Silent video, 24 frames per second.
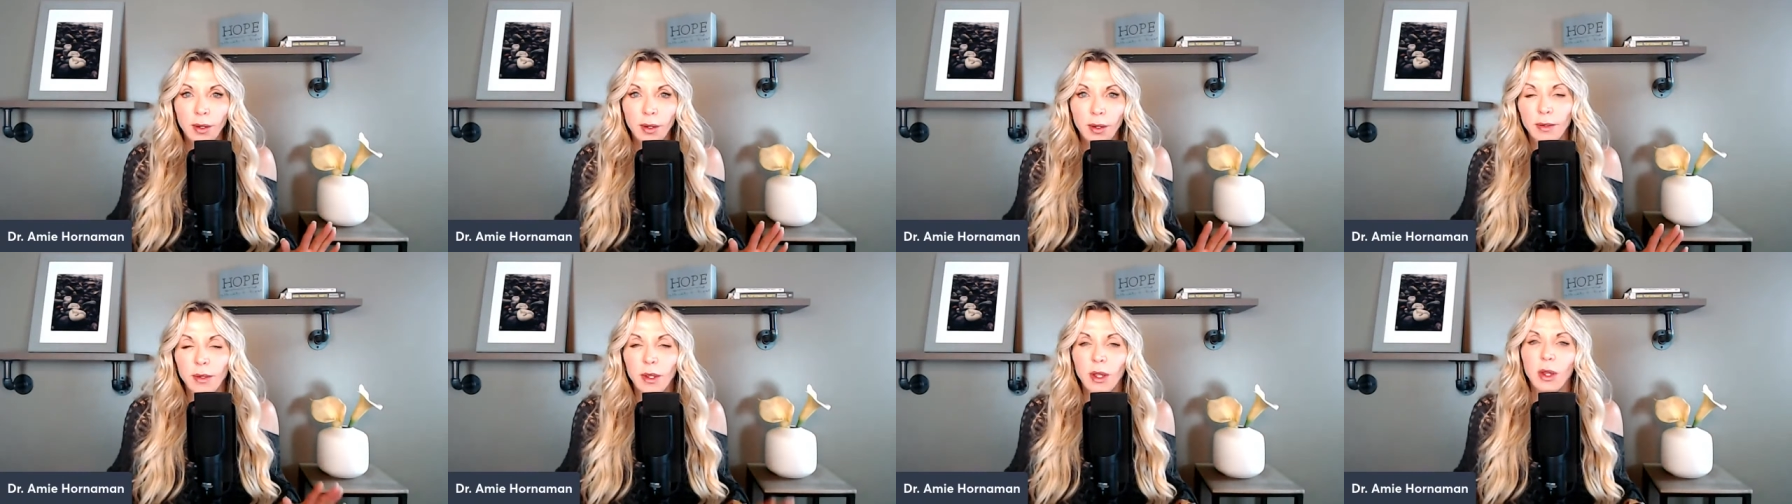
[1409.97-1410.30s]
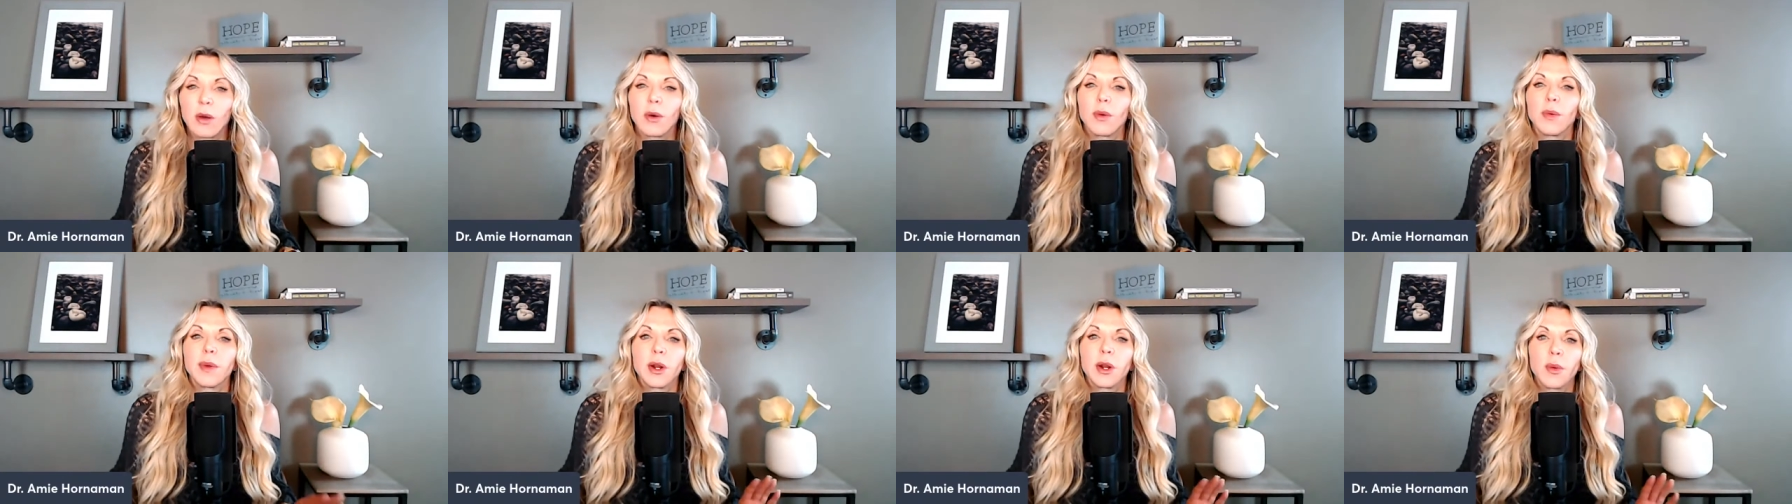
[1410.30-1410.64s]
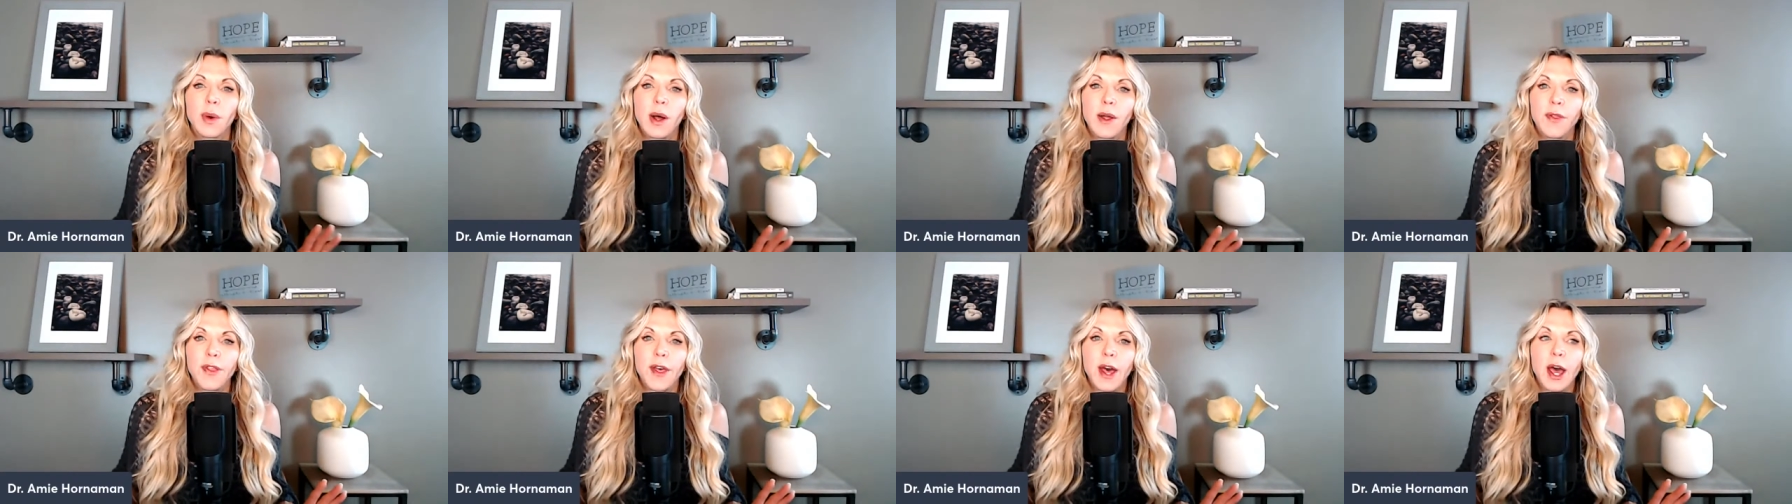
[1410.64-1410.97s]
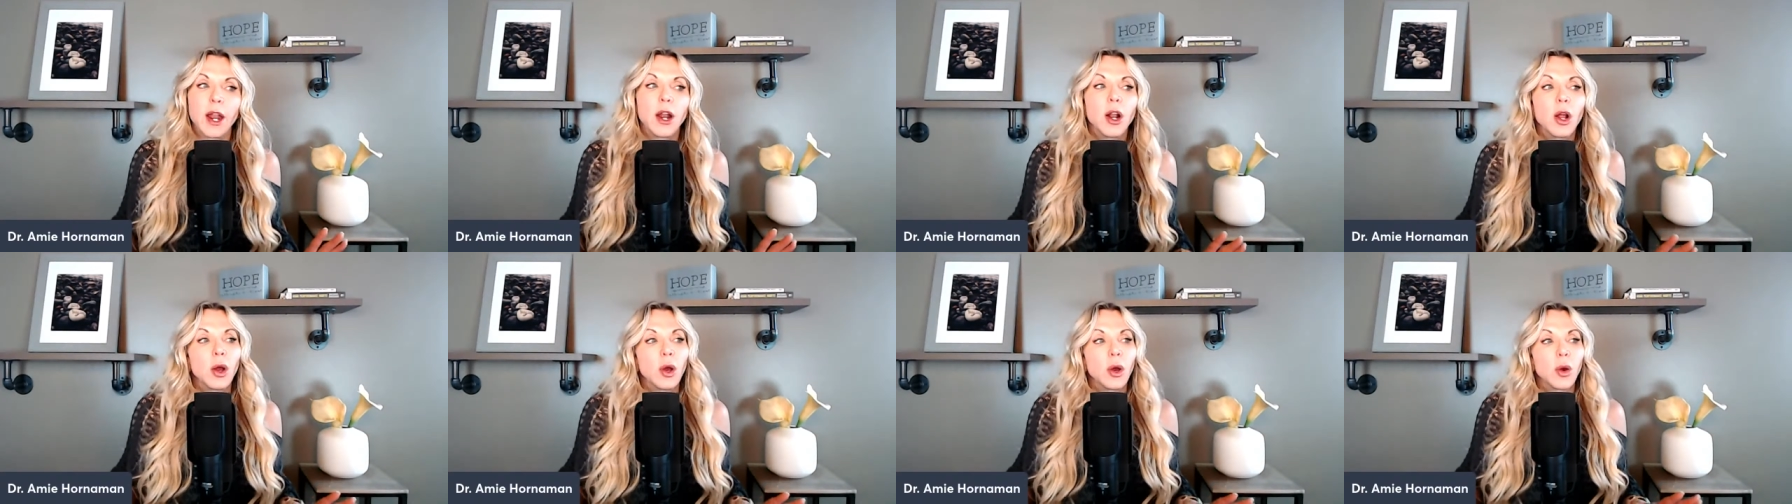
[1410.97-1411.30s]
No, we don't want that.
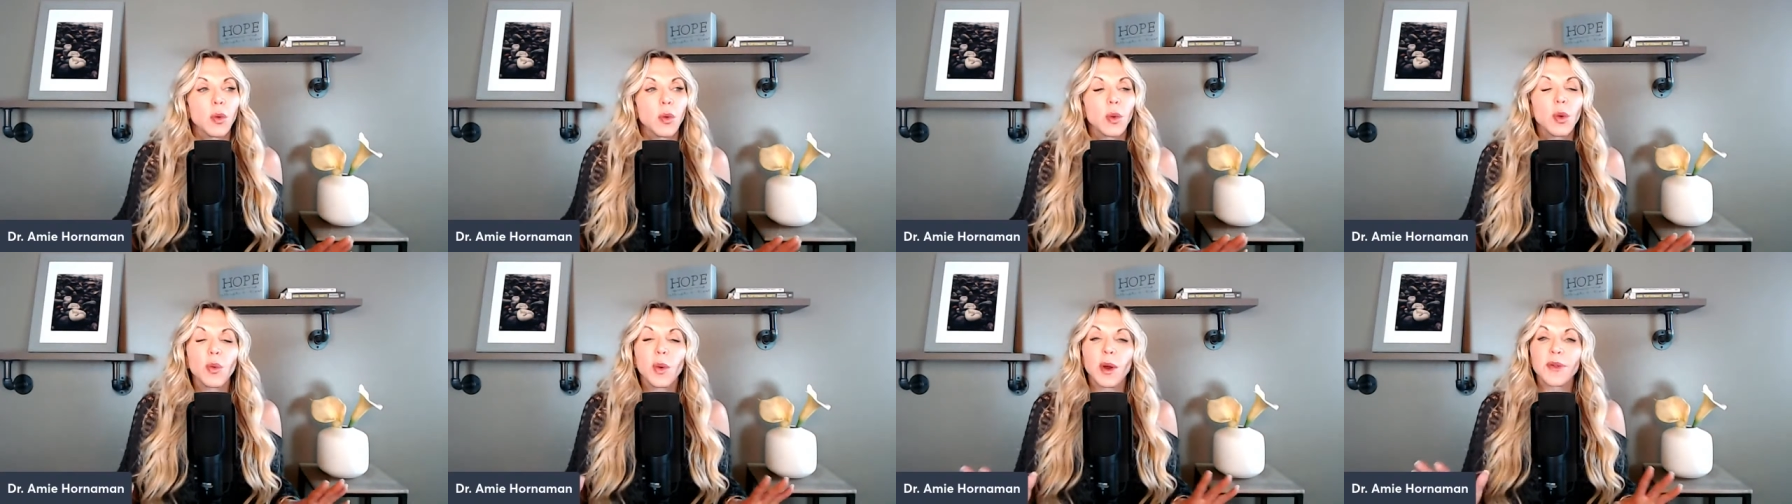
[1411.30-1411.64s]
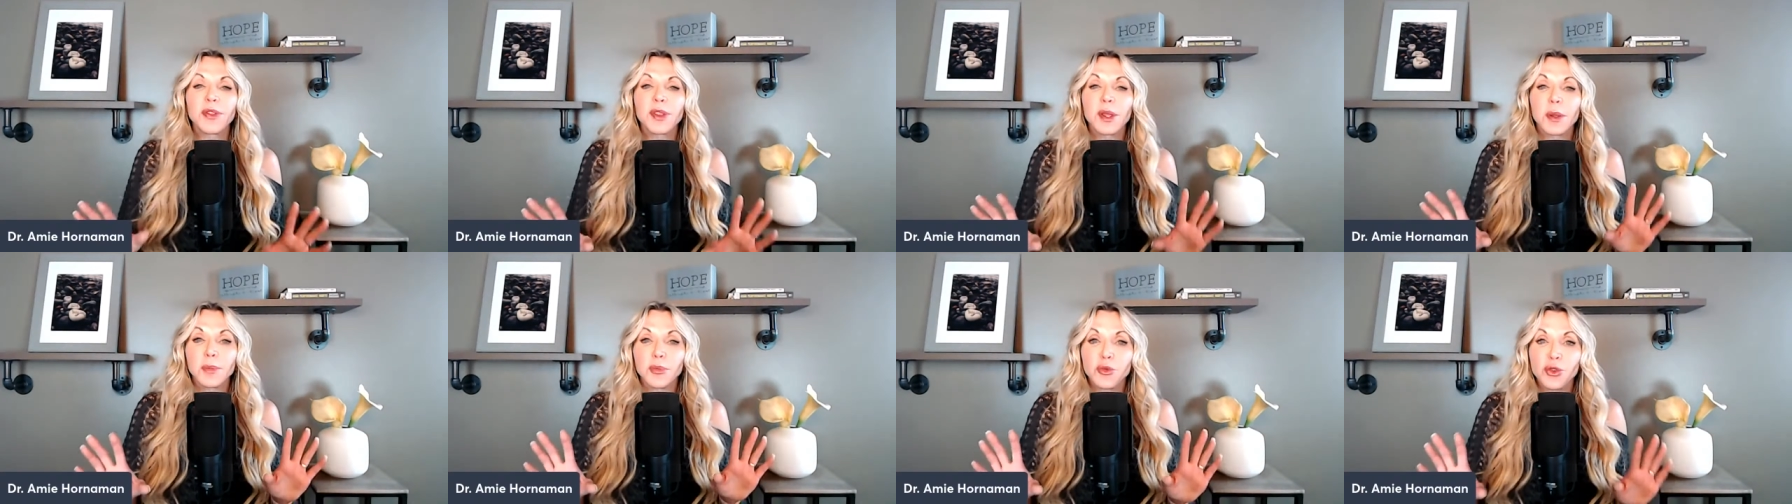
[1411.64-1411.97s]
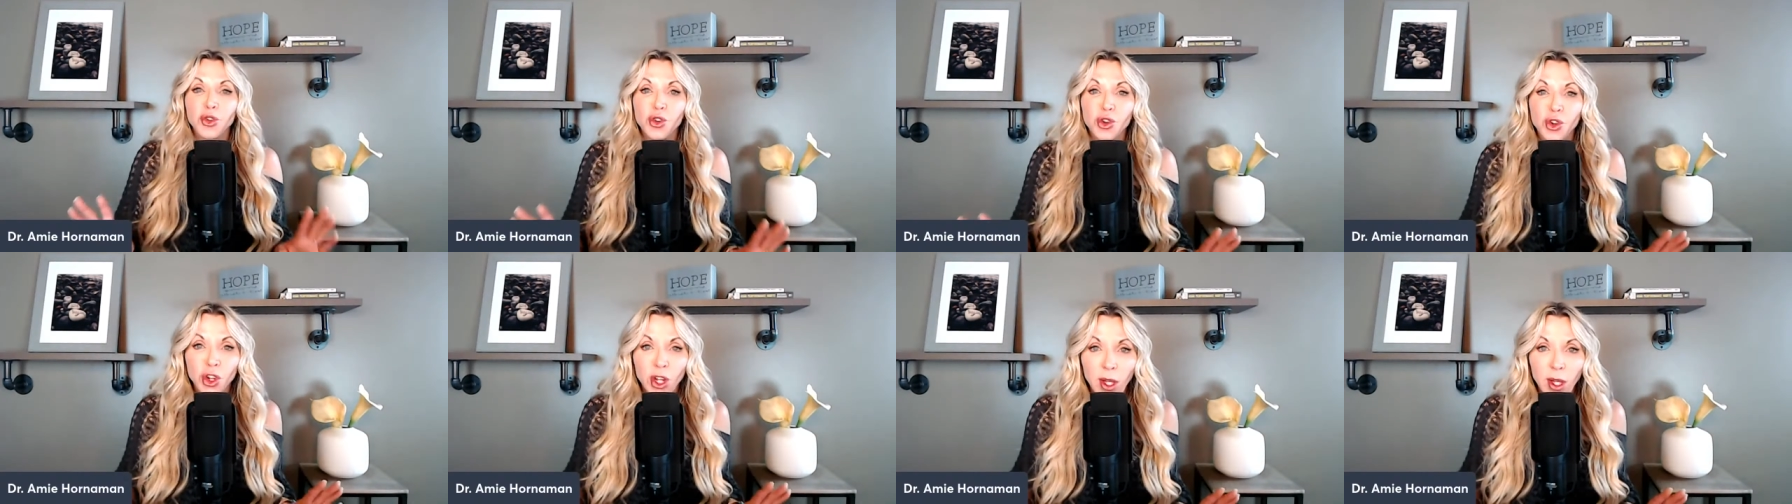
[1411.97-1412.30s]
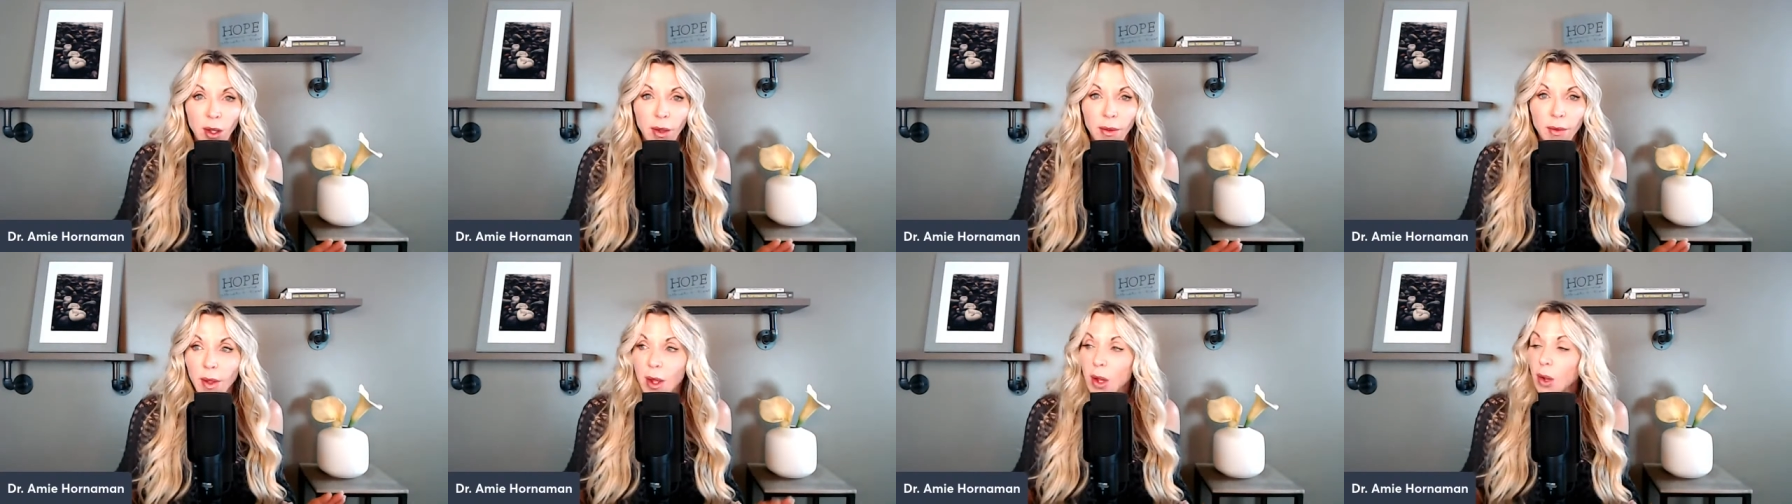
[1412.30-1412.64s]
We want them chill.